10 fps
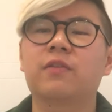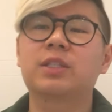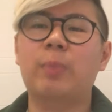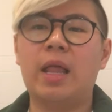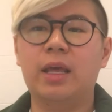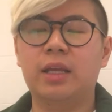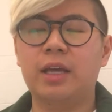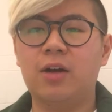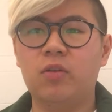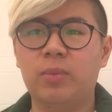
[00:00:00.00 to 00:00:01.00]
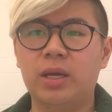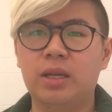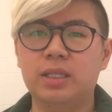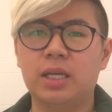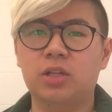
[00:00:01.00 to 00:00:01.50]
of spelling the
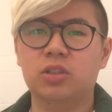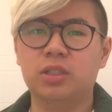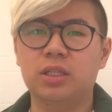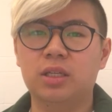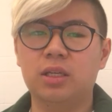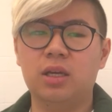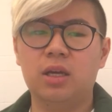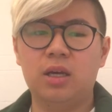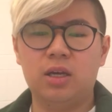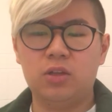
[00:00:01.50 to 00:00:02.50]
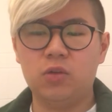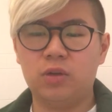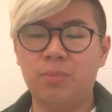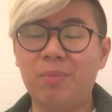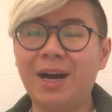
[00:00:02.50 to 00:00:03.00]
alphabet is actually you
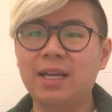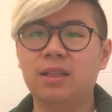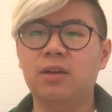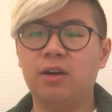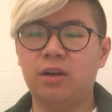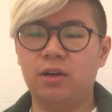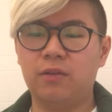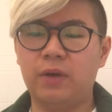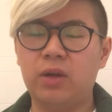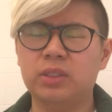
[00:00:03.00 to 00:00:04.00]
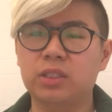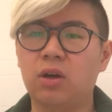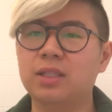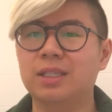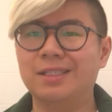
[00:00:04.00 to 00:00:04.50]
combine vowels and
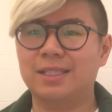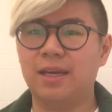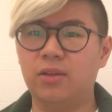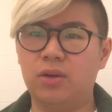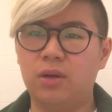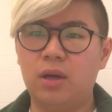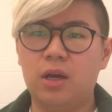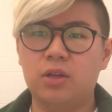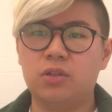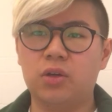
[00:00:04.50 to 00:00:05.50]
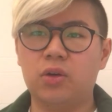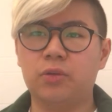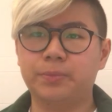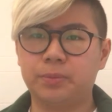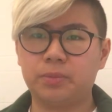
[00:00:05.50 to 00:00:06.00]
consonants together.
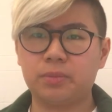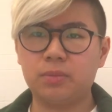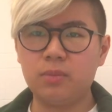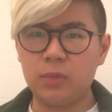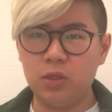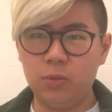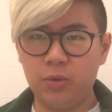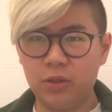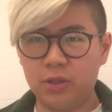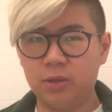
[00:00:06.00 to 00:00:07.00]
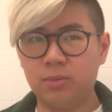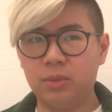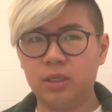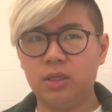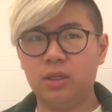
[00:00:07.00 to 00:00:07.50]
So you put
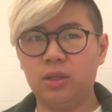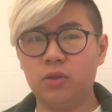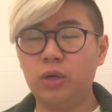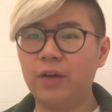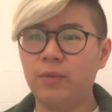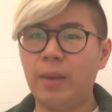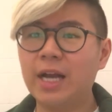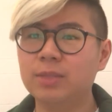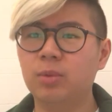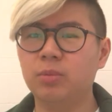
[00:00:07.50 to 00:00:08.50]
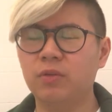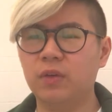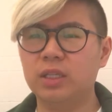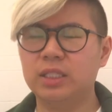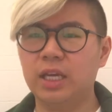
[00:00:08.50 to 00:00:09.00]
them, you can have a maximum
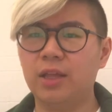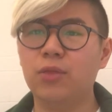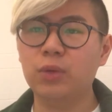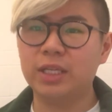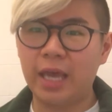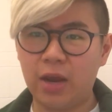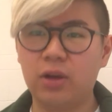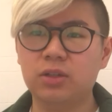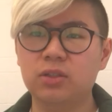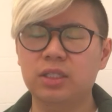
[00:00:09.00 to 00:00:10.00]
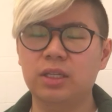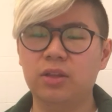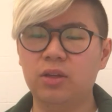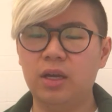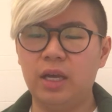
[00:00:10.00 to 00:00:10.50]
of say 3 characters
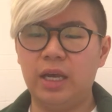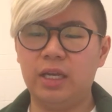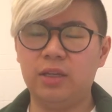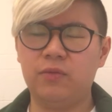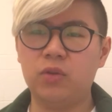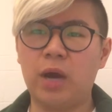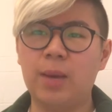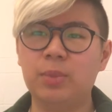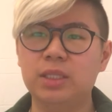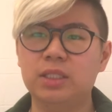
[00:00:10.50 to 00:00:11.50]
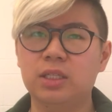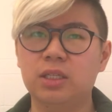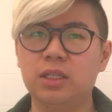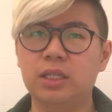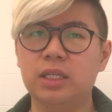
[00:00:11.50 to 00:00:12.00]
together, and if you happen
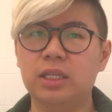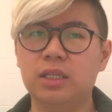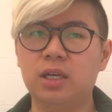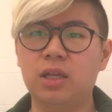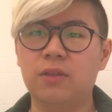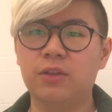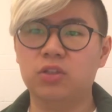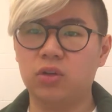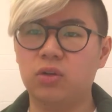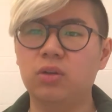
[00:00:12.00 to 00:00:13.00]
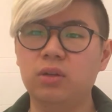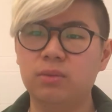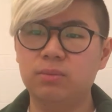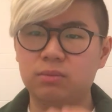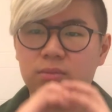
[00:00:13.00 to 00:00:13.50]
to need the
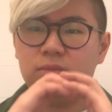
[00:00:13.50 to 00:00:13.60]
circle